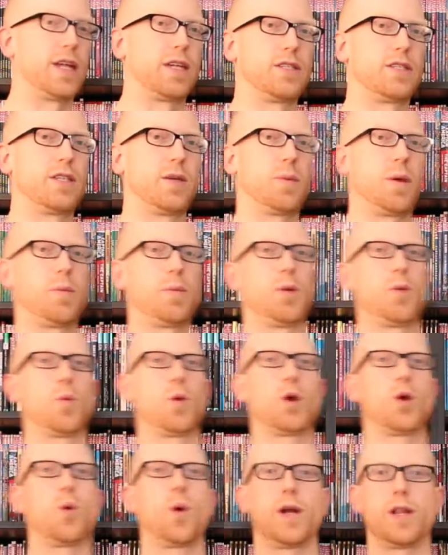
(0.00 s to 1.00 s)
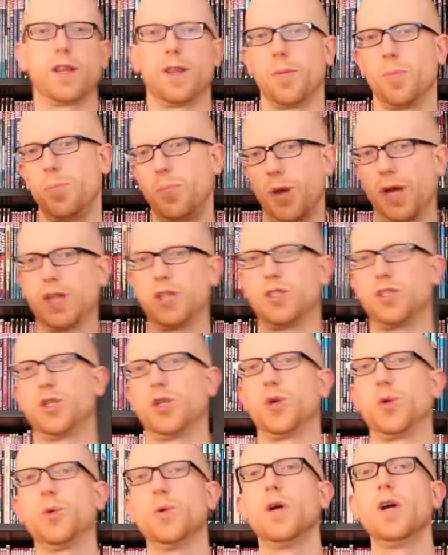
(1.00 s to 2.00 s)
that maybe weren't quite the big
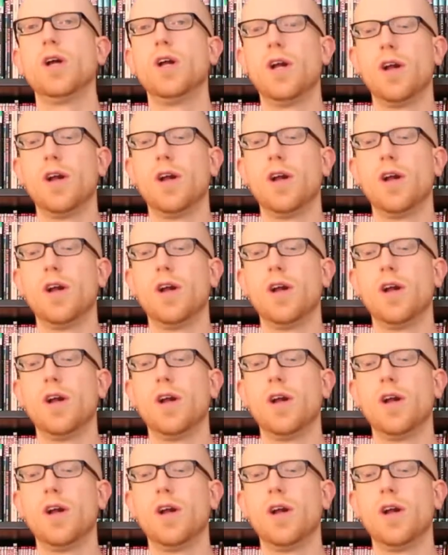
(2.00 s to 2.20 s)
two.